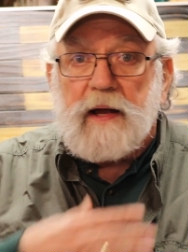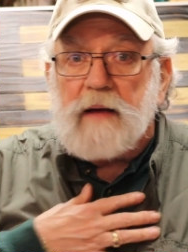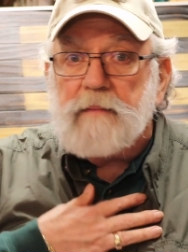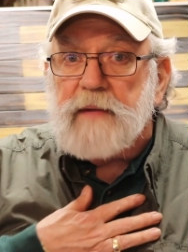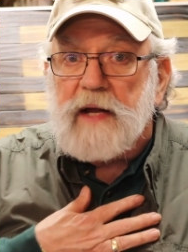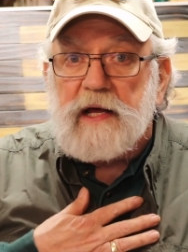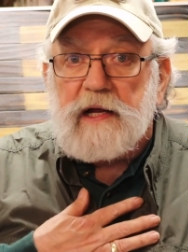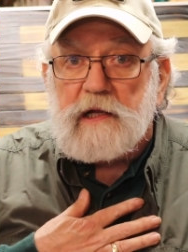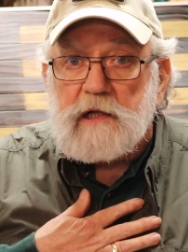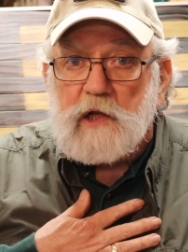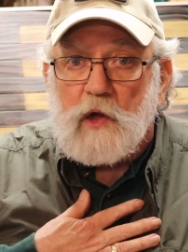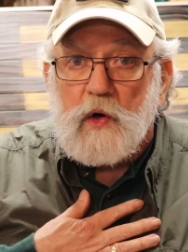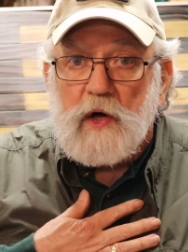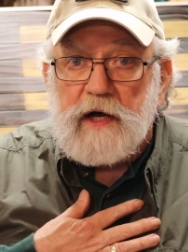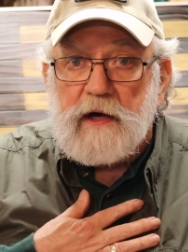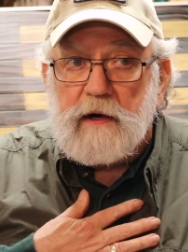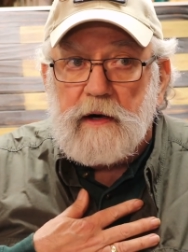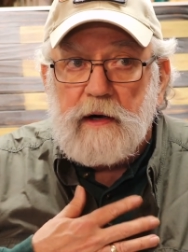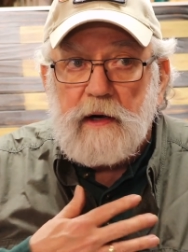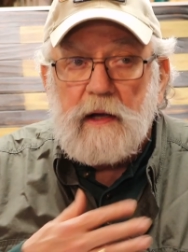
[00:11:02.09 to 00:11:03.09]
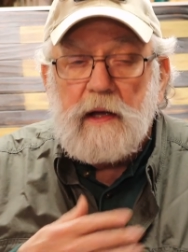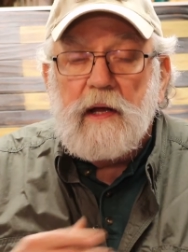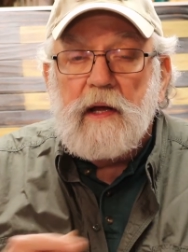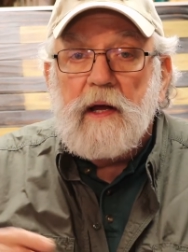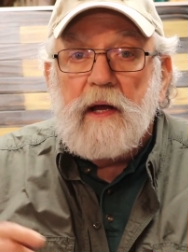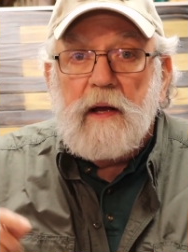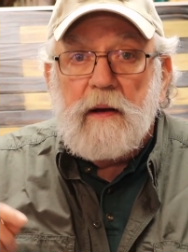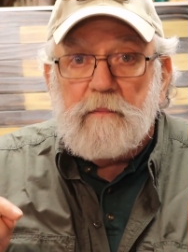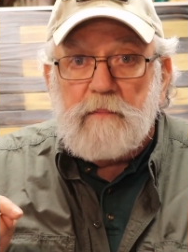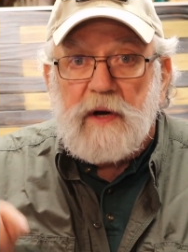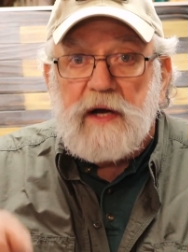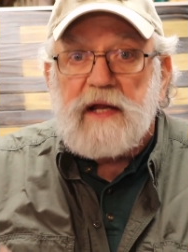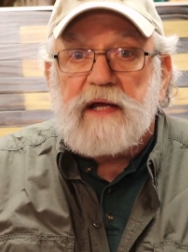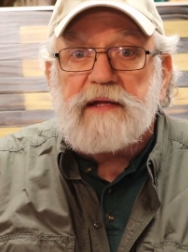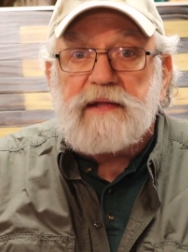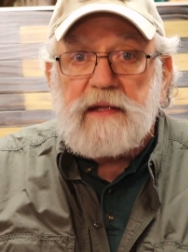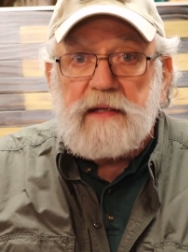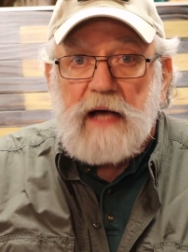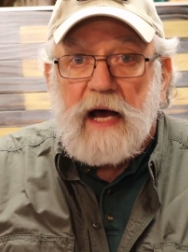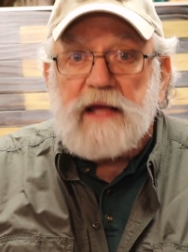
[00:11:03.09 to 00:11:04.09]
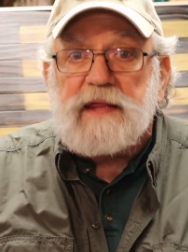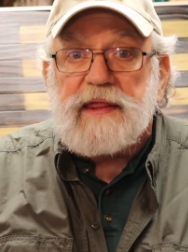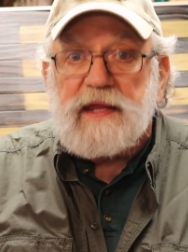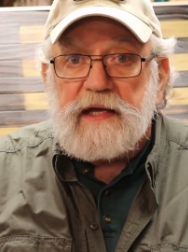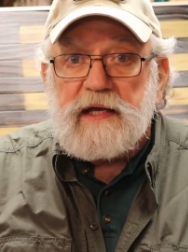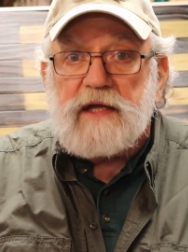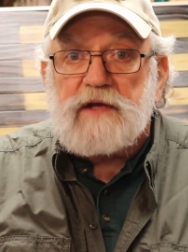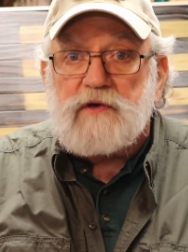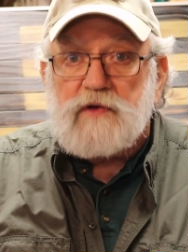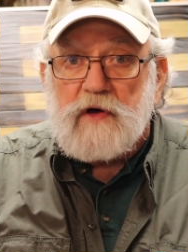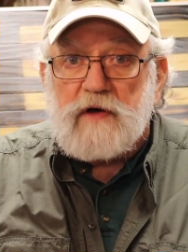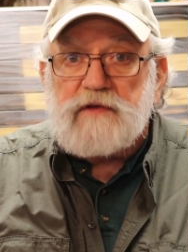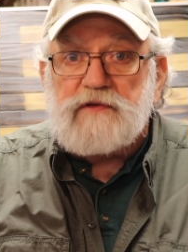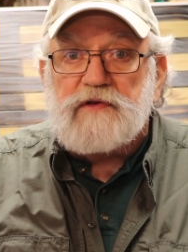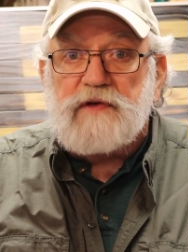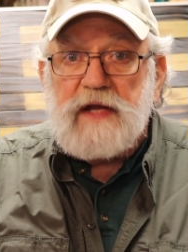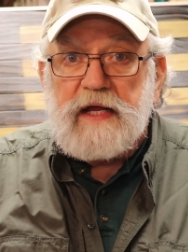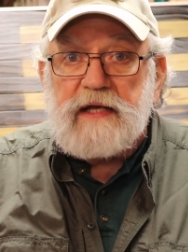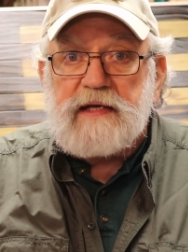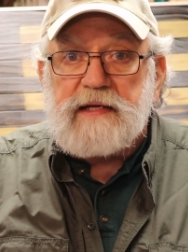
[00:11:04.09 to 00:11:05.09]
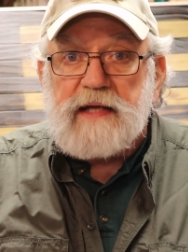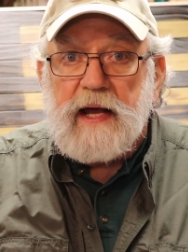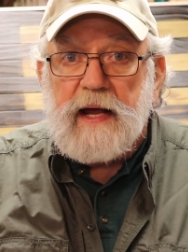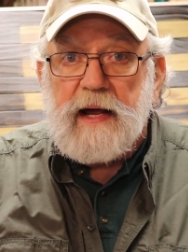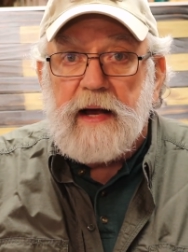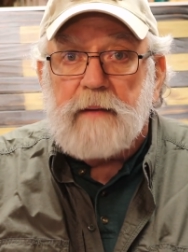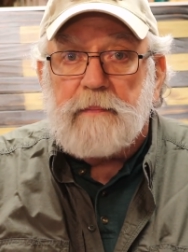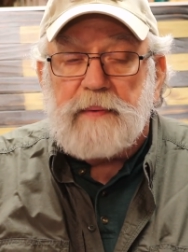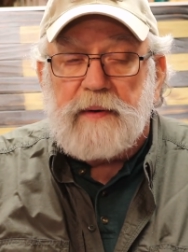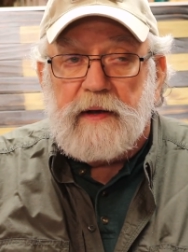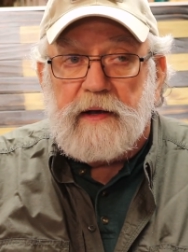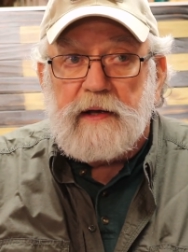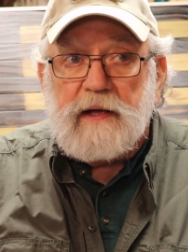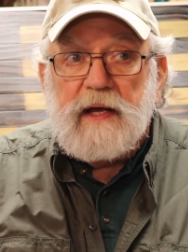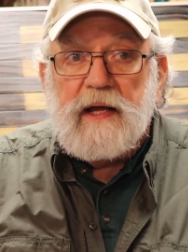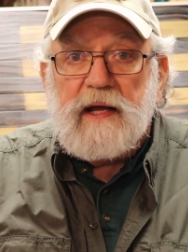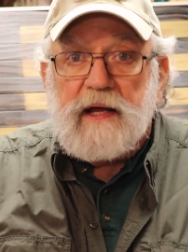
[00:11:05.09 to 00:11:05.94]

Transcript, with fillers: I'm not a lawyer, but it, I think it does need to happen.